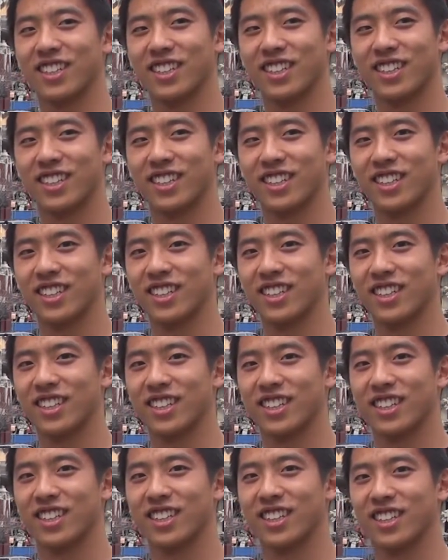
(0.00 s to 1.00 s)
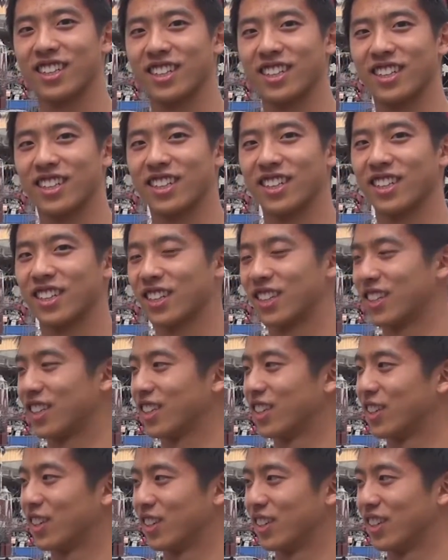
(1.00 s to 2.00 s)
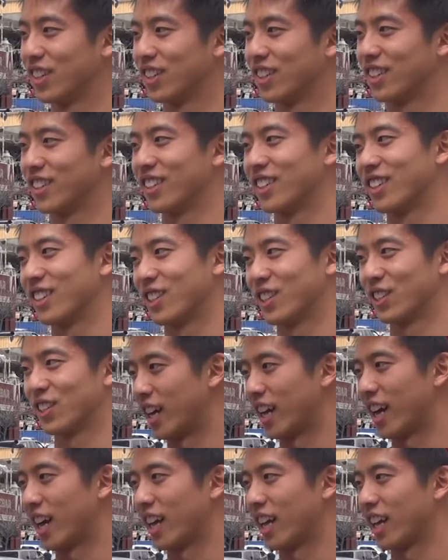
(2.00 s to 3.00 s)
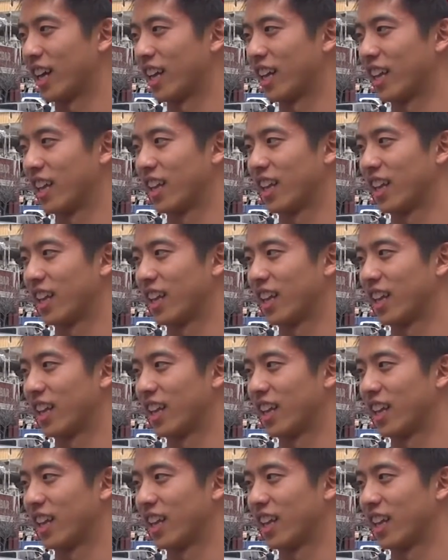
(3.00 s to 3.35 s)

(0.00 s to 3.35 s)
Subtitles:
This person isn't speaking.